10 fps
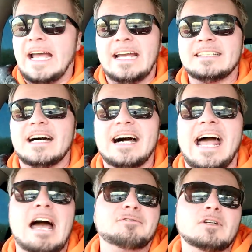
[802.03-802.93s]
And
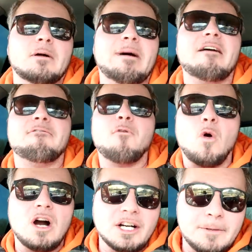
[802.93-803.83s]
after about
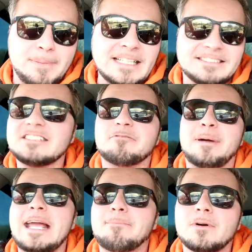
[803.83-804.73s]
400 pieces of
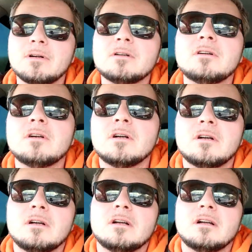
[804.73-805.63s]
paper,
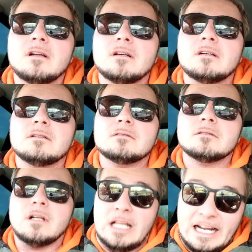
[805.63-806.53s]

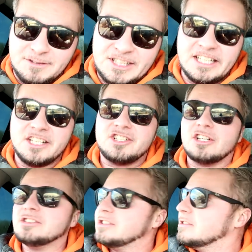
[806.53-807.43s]
a lot of
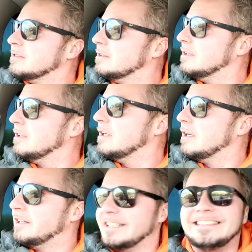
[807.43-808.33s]
signatures,
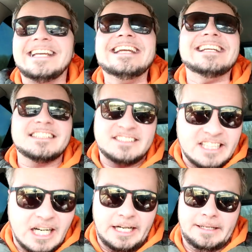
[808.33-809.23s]
the deed is
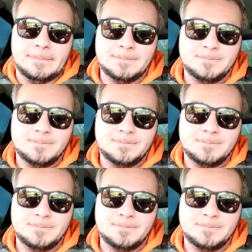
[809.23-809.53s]
done.